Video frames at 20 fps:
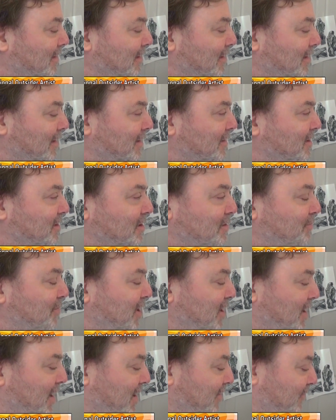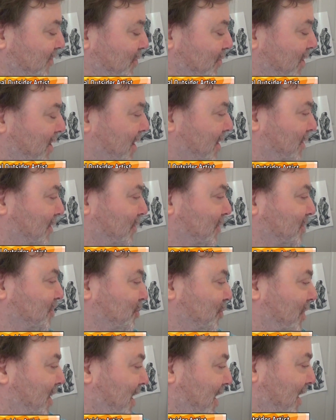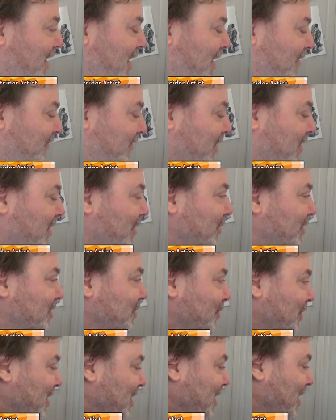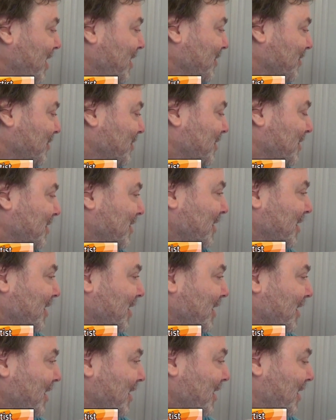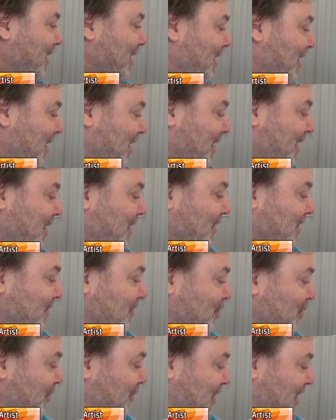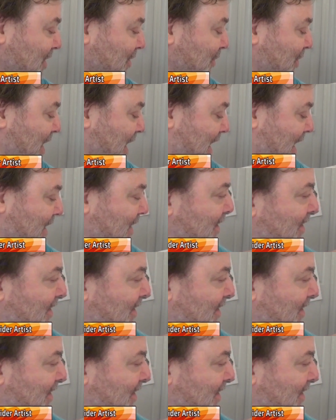spinning every way, which way. I can't figure out which way it goes. Here, this would be the back.